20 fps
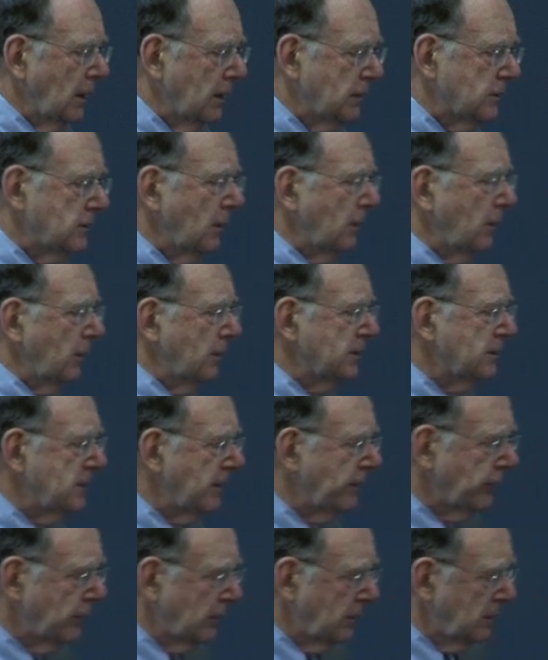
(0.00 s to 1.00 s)
So there are
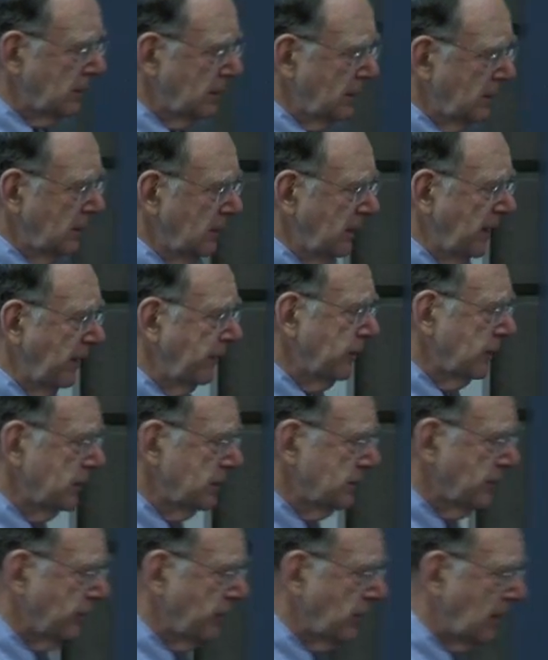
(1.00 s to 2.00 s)
several levels of